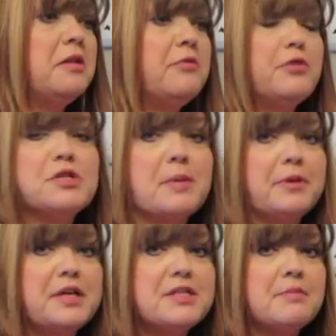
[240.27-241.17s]
the first couple
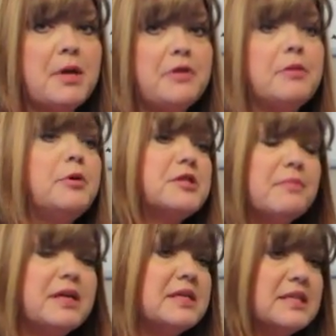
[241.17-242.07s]
days of the month and put
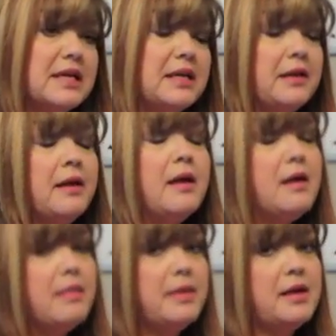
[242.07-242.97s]
some things in, and
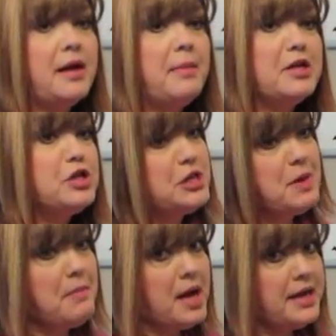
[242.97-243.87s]
then I might change
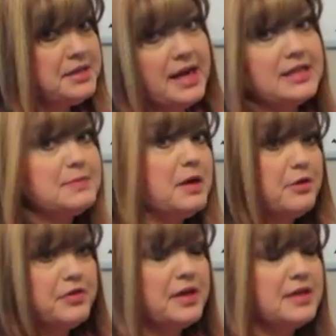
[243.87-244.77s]
my mind and add some
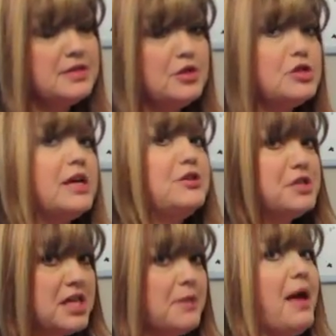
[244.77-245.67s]
other things. And usually I
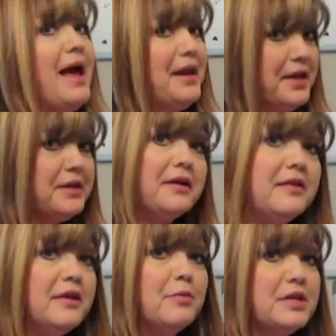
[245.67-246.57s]
just keep adding,
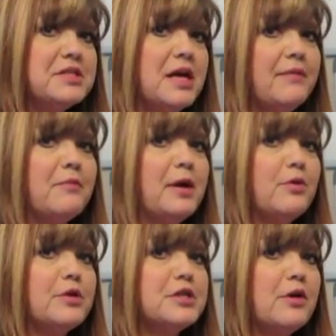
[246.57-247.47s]
and then when it's time for my
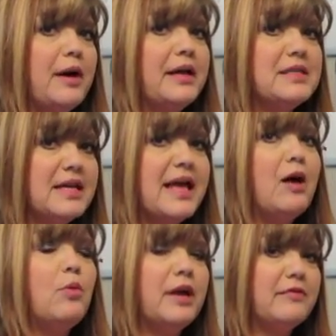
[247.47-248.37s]
order to go out, I take
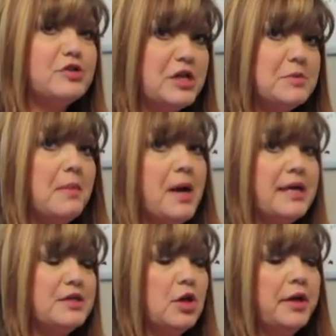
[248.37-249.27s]
out what I've changed my
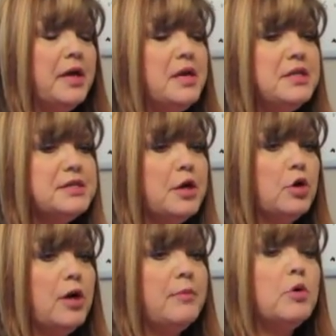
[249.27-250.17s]
mind on.
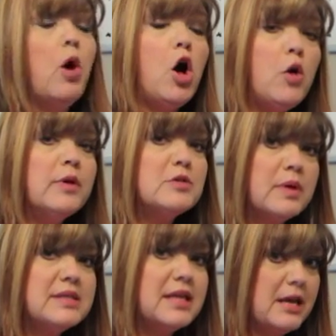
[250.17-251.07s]
So you always
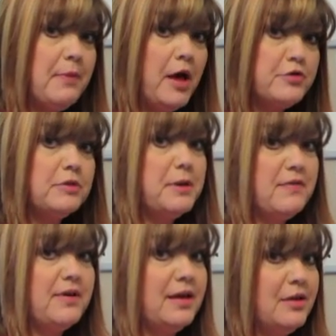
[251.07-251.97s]
want to keep 100
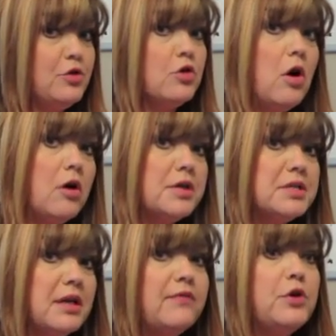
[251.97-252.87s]
PV in your
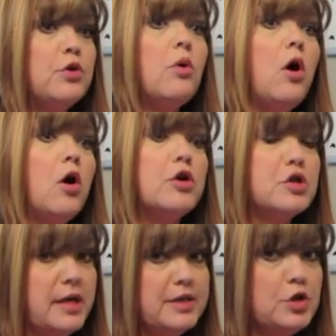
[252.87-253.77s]
cart if you are
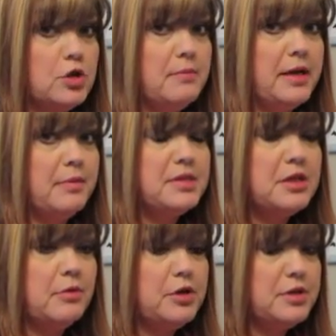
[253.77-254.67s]
trying to earn money with
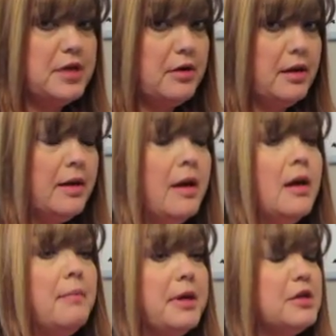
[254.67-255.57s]
doTerra,
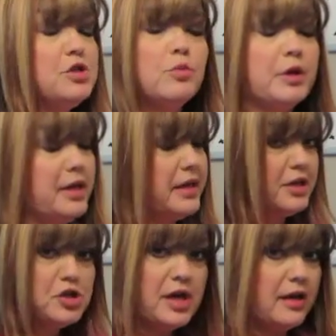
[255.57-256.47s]
because you will not
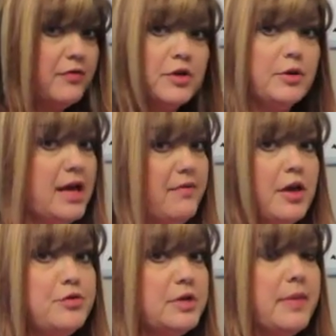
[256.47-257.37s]
get a check if you don't have
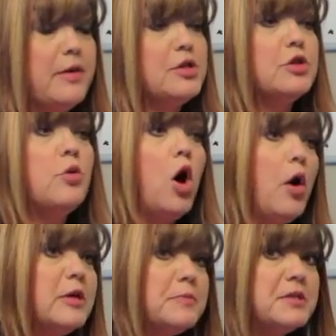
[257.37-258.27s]
100 in there. So you
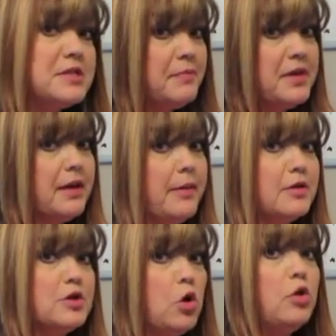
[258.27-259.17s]
always put something in
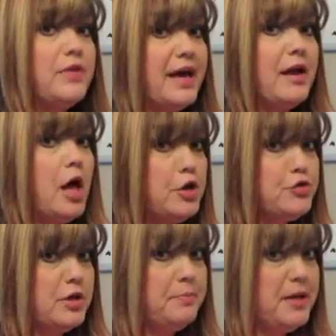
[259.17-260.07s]
there to hold that
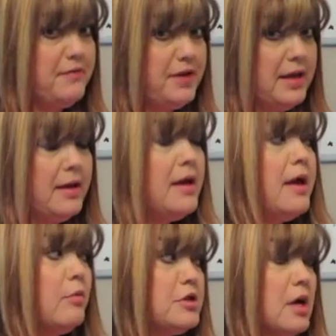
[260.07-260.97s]
100 PV.
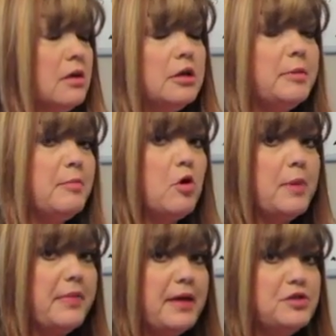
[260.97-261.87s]
We'll talk a little bit more
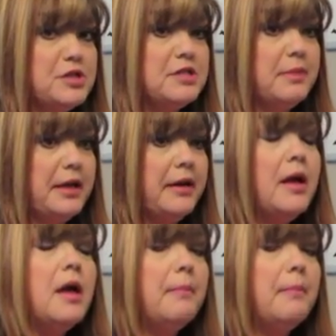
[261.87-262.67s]
about that in just a minute.